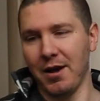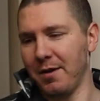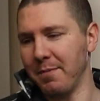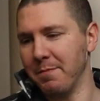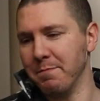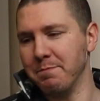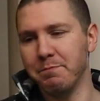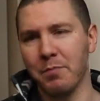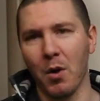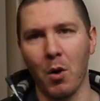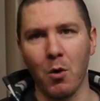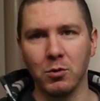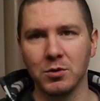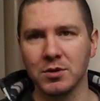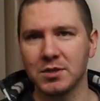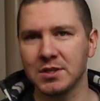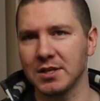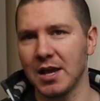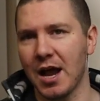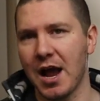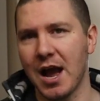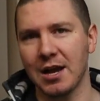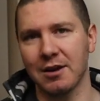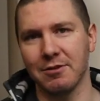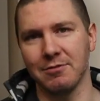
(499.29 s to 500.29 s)
a bone
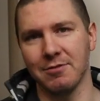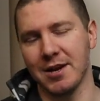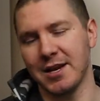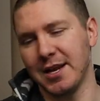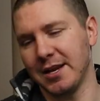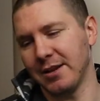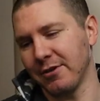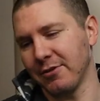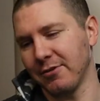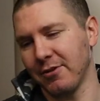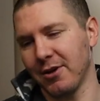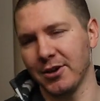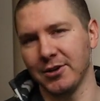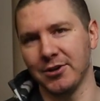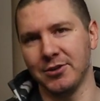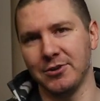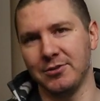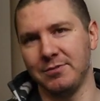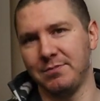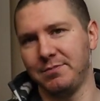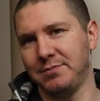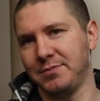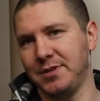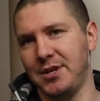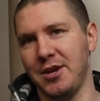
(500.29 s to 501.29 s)
stock ready to
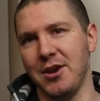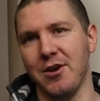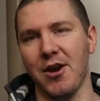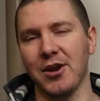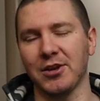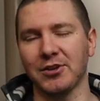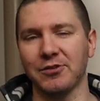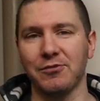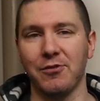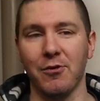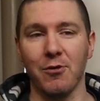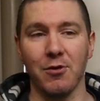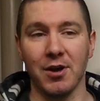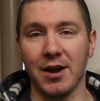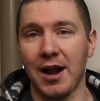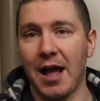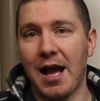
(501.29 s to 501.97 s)
run TRX4,